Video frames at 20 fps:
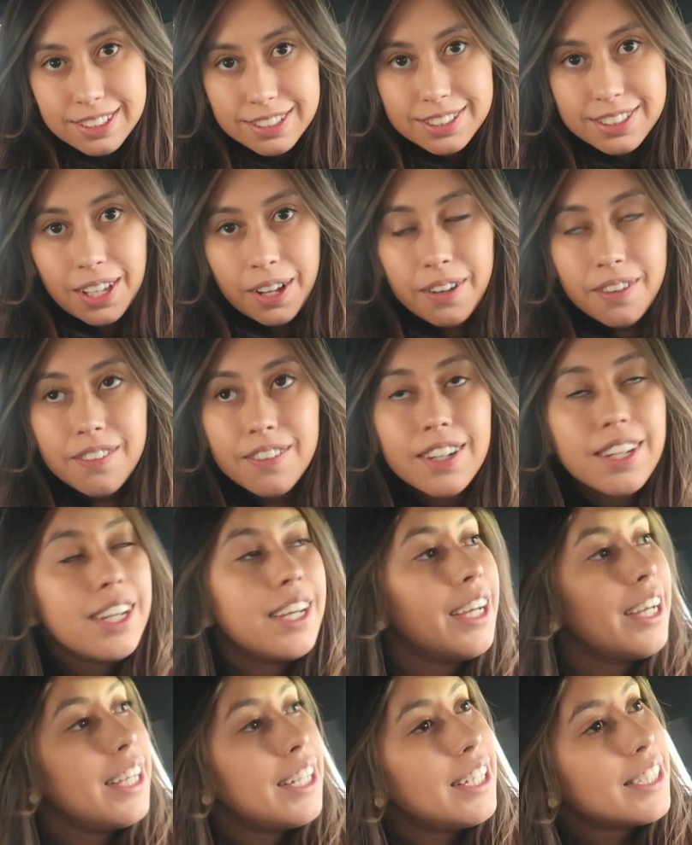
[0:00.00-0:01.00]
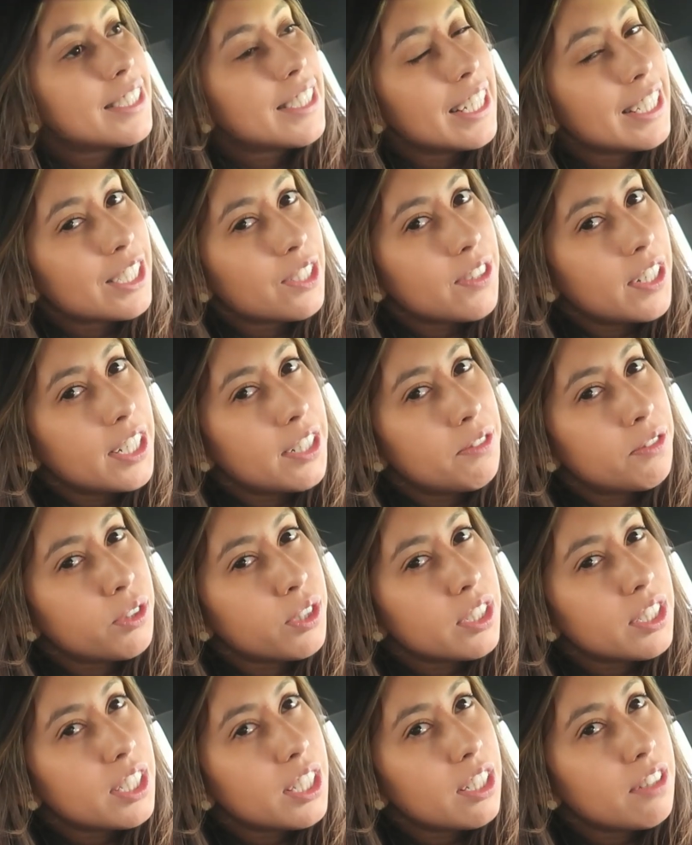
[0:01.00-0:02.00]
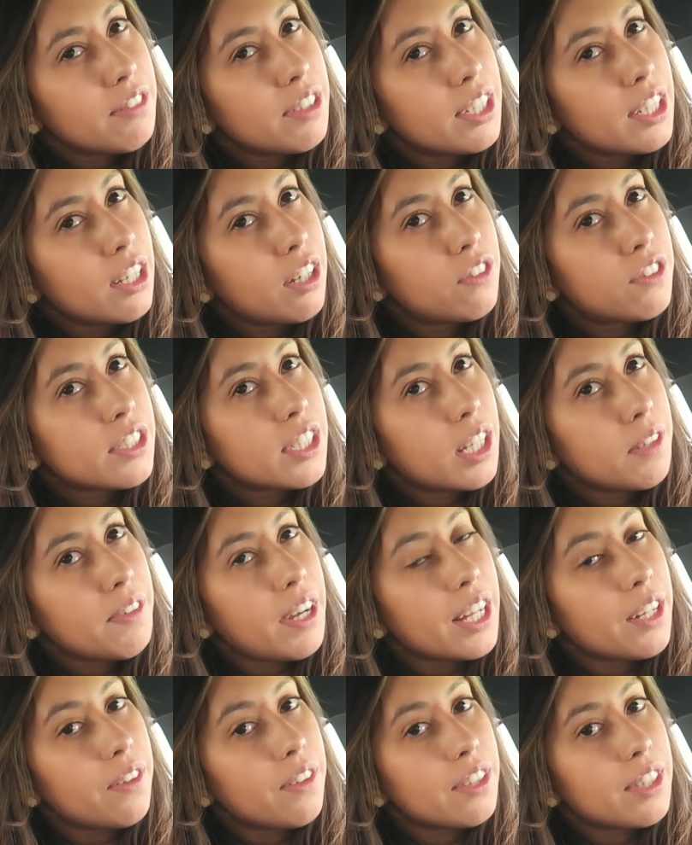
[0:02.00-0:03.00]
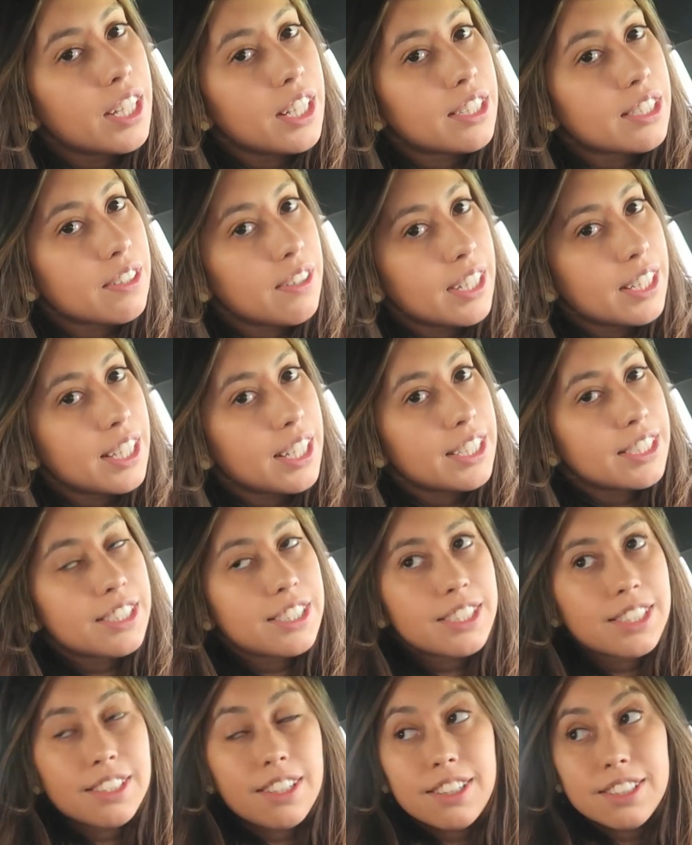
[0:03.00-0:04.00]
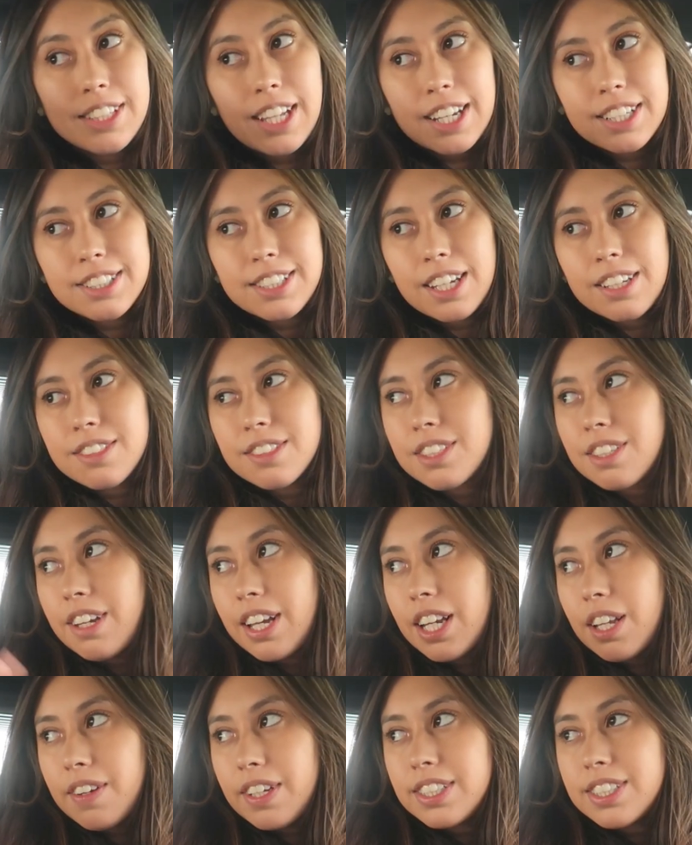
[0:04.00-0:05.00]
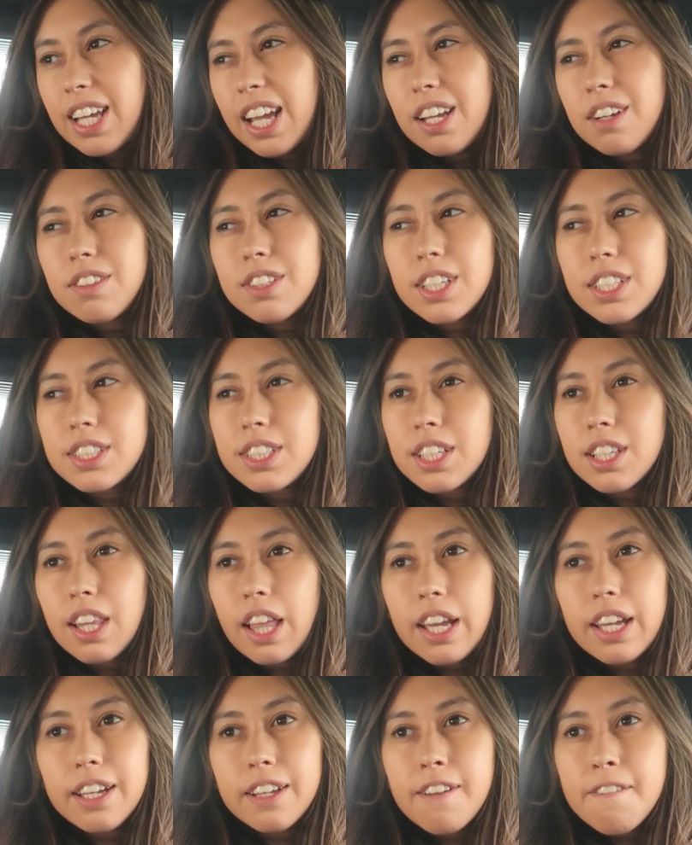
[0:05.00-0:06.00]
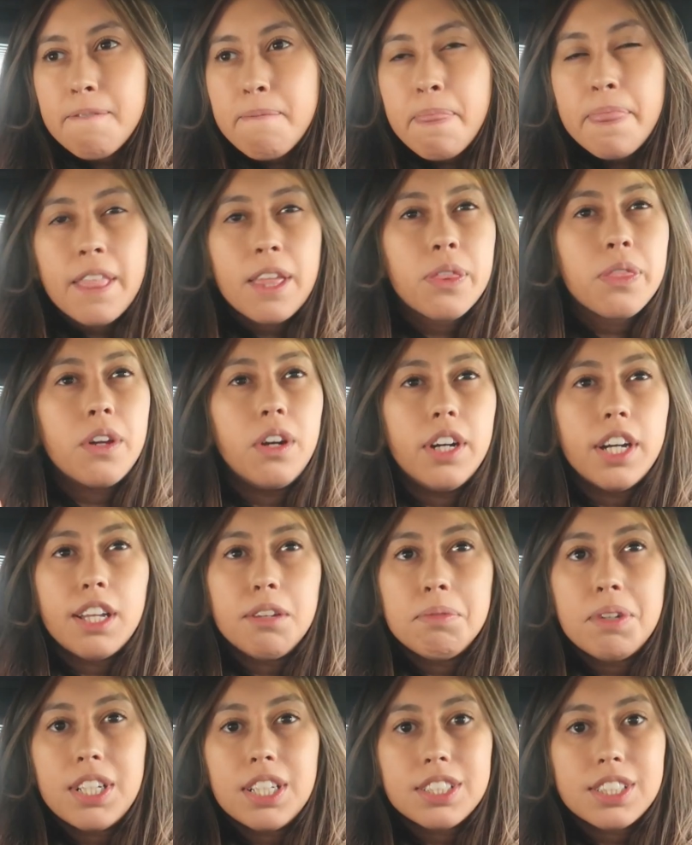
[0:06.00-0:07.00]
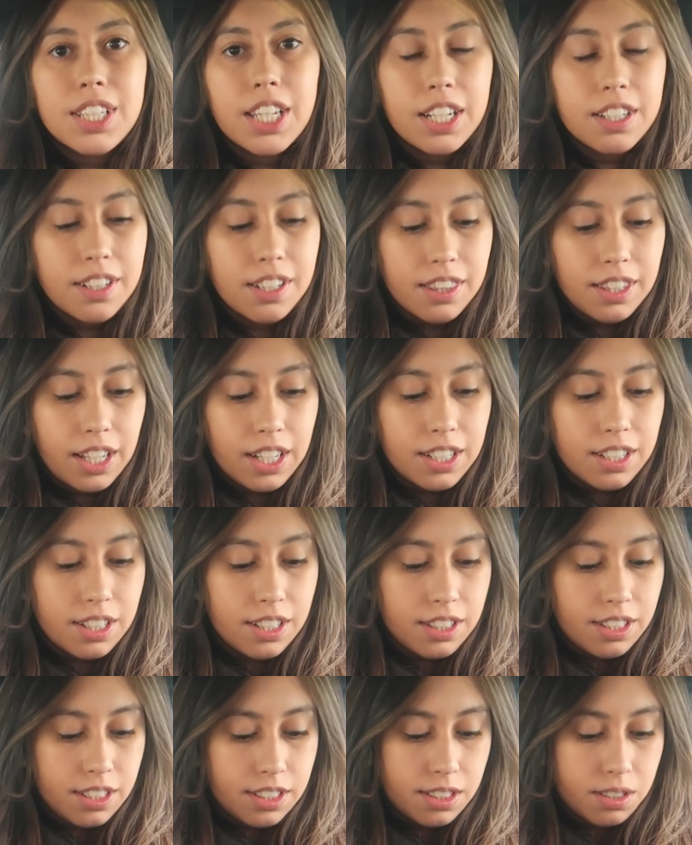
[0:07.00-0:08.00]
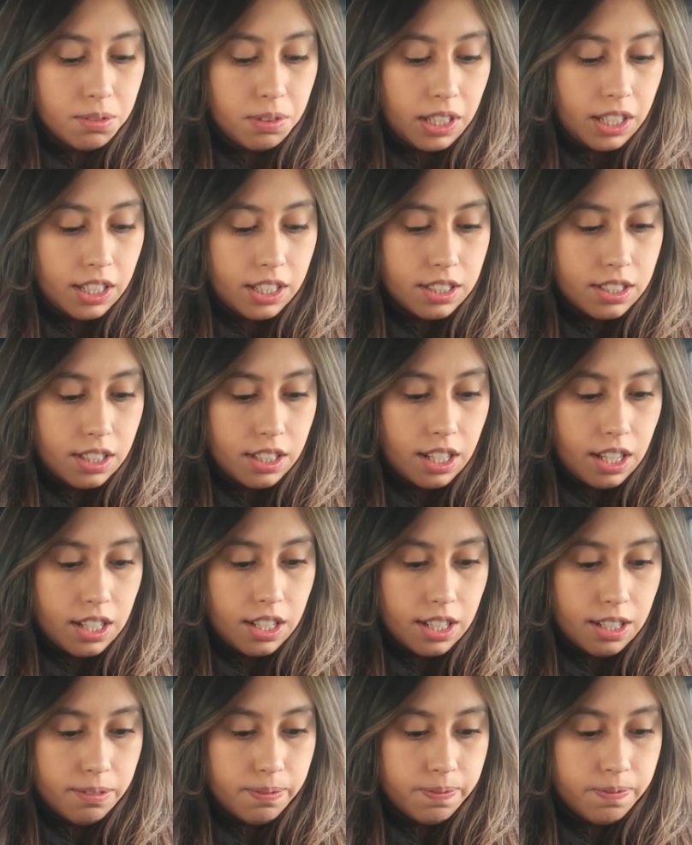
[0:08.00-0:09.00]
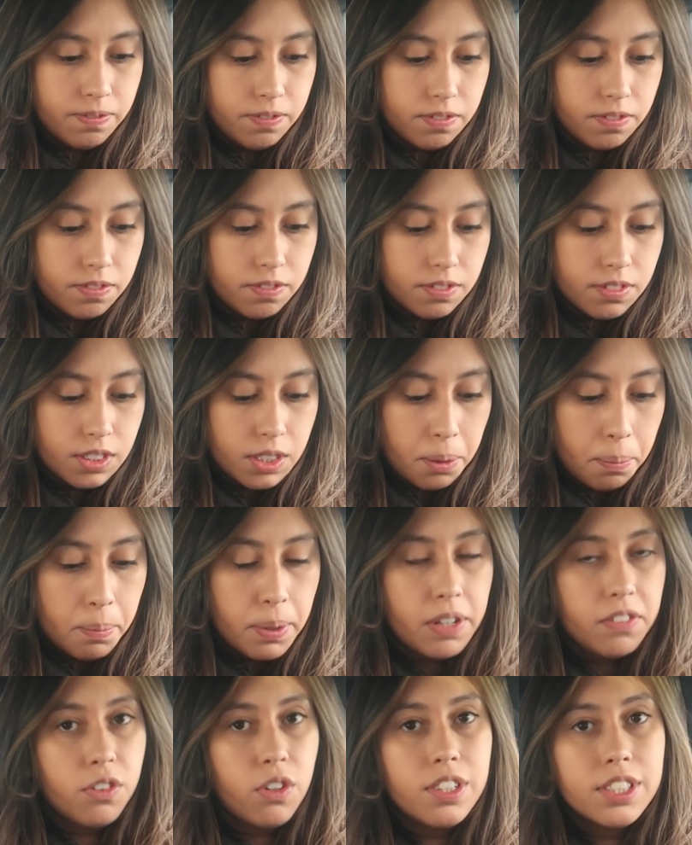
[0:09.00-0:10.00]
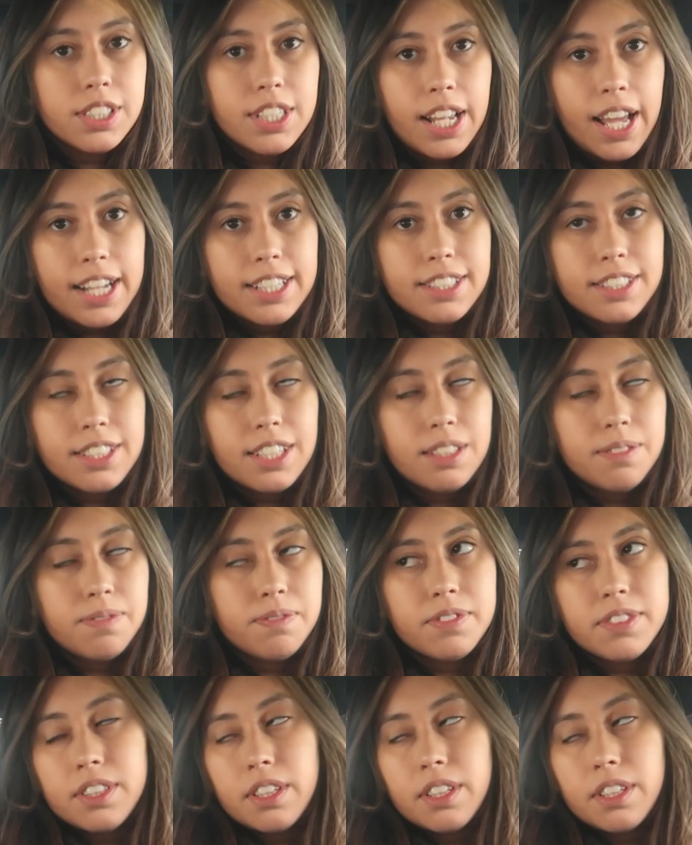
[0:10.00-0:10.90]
So it's like, do I really even get overtime? I don't think so. I think it's just all taxed out. So anyways, I only did like thirty minutes here and there this week, um, but of course it adds up.